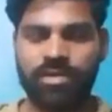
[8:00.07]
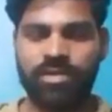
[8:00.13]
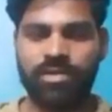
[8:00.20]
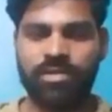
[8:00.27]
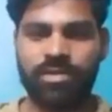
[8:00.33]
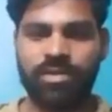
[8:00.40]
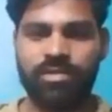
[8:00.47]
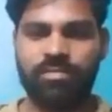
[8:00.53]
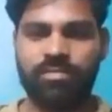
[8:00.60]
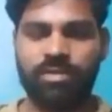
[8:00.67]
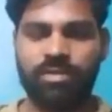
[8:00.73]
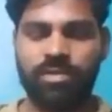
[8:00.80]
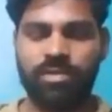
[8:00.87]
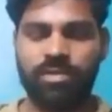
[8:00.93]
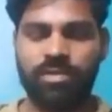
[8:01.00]
is
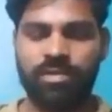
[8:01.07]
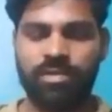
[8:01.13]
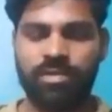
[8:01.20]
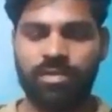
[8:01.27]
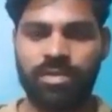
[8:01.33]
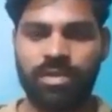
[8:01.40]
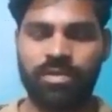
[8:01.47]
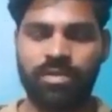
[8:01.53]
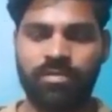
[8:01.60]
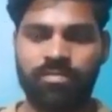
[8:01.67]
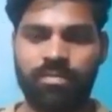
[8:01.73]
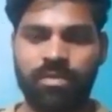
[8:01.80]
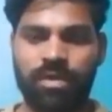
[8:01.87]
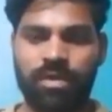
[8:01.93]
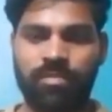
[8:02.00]

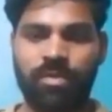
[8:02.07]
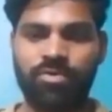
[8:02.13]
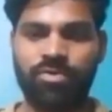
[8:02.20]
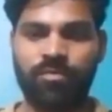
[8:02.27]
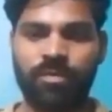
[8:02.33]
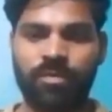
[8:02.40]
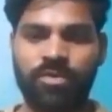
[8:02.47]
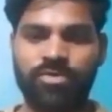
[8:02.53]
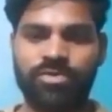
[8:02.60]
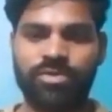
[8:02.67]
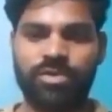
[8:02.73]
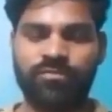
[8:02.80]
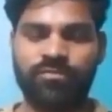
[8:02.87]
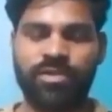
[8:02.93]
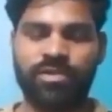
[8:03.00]
the amount of
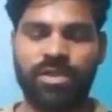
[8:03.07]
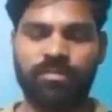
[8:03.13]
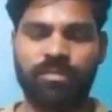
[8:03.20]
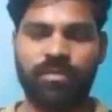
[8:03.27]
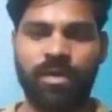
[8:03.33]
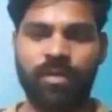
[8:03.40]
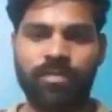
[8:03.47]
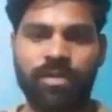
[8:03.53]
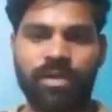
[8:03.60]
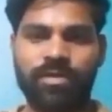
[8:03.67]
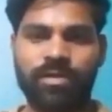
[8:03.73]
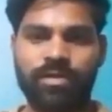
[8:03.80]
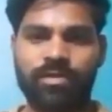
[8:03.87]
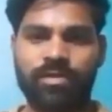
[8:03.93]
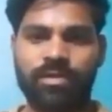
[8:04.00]
pollution which the thermal power
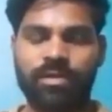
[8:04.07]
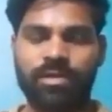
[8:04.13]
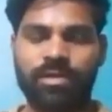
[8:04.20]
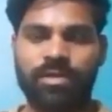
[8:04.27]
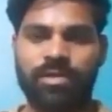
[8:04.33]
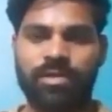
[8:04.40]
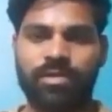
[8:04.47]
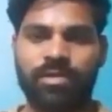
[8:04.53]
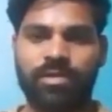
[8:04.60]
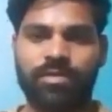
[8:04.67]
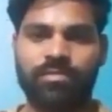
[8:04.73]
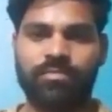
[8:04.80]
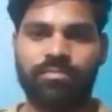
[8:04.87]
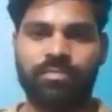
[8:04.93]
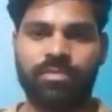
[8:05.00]
plant does.
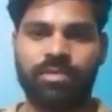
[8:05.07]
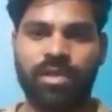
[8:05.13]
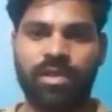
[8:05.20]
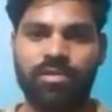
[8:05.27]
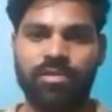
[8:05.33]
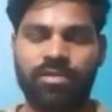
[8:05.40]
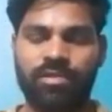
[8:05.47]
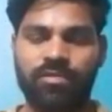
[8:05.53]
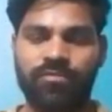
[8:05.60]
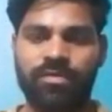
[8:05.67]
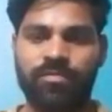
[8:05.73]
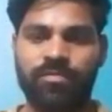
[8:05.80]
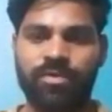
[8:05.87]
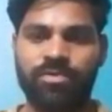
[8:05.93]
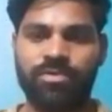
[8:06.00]
There is a
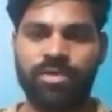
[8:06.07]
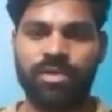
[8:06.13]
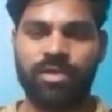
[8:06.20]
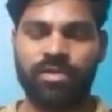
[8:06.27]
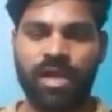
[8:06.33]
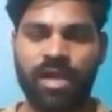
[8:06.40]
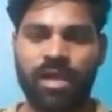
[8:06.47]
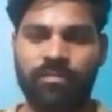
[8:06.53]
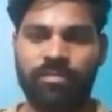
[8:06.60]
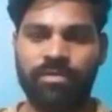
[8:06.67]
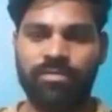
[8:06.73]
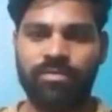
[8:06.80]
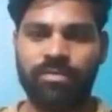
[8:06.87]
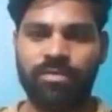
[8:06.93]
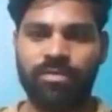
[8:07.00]
severe pollution
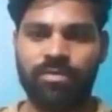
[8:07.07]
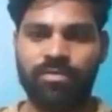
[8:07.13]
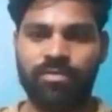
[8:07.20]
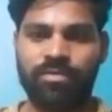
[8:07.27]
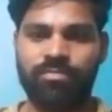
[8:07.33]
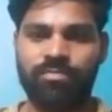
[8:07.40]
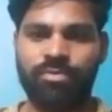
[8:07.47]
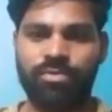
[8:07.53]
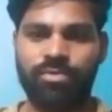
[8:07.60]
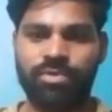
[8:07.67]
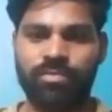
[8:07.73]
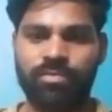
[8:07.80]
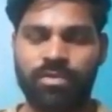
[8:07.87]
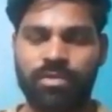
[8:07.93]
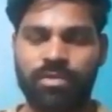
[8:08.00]
happens because
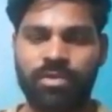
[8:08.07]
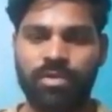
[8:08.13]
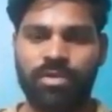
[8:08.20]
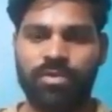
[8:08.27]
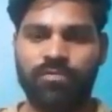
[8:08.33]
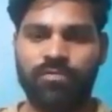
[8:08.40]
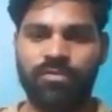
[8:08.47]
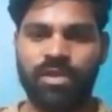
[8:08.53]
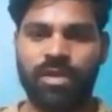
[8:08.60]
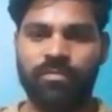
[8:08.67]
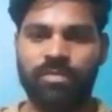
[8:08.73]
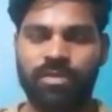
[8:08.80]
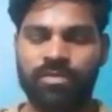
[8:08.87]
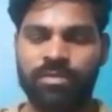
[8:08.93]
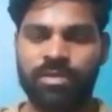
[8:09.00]
most of the, for
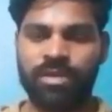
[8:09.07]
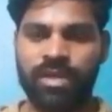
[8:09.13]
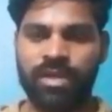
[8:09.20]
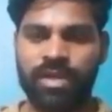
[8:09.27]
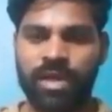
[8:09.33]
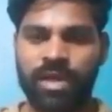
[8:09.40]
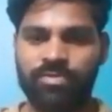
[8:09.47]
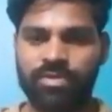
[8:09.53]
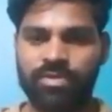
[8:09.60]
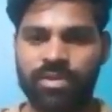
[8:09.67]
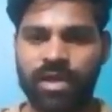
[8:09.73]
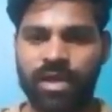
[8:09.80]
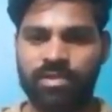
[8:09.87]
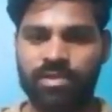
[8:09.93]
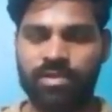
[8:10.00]
example, the
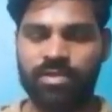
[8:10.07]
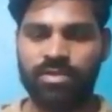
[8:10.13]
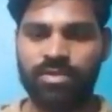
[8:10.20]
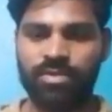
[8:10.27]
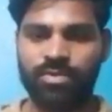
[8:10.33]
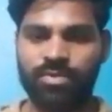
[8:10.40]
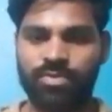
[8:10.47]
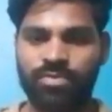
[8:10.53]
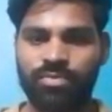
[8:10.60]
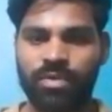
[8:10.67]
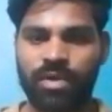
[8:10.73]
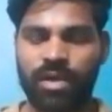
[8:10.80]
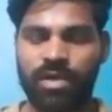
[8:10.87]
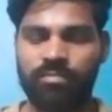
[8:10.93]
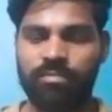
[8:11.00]
greenhouses gases,
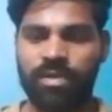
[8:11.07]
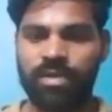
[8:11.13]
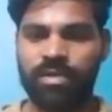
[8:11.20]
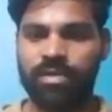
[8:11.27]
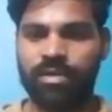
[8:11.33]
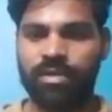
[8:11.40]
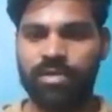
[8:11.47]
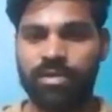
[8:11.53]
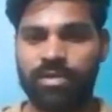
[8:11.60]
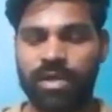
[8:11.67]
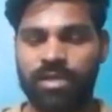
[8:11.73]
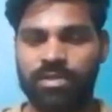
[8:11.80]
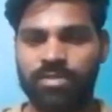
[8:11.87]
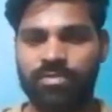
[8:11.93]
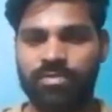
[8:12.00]
CO2, and many other
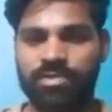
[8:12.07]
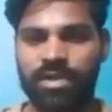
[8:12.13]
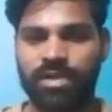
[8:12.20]
gases